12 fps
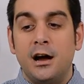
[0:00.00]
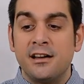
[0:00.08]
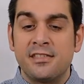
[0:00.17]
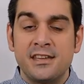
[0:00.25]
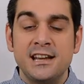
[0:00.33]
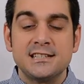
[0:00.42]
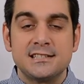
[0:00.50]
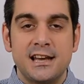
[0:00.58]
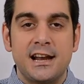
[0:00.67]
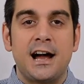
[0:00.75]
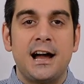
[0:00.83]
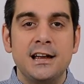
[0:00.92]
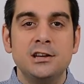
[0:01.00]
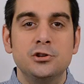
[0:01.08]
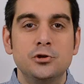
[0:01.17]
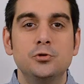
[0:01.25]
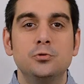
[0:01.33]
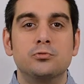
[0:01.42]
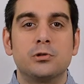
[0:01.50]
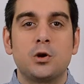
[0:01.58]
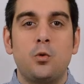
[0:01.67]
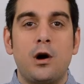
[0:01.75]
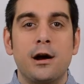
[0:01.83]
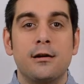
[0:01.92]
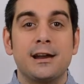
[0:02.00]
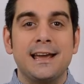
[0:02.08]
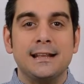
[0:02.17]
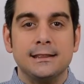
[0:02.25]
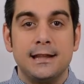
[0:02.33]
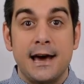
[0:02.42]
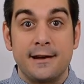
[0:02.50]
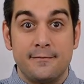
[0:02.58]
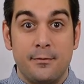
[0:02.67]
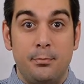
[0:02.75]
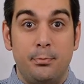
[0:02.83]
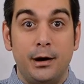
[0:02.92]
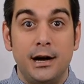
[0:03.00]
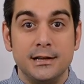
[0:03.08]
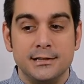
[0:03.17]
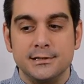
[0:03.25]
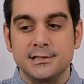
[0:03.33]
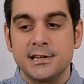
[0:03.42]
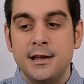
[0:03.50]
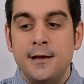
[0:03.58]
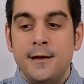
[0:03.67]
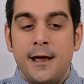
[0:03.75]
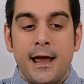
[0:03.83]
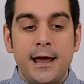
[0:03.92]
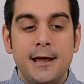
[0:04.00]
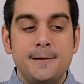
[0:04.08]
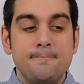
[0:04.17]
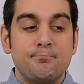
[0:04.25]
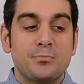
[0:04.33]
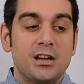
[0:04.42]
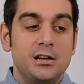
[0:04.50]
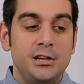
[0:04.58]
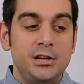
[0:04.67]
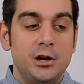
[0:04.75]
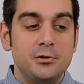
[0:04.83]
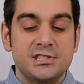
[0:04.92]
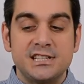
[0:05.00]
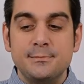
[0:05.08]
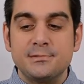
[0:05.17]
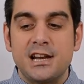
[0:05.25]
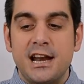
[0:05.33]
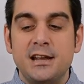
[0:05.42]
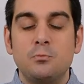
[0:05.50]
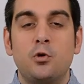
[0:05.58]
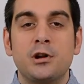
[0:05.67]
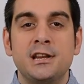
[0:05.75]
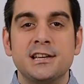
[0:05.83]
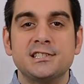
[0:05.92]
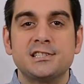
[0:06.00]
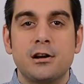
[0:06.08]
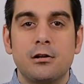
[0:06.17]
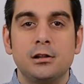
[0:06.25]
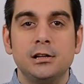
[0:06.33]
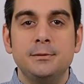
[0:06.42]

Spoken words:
things that I knew required a lot of buttons. And you know, sims that I didn't want to necessarily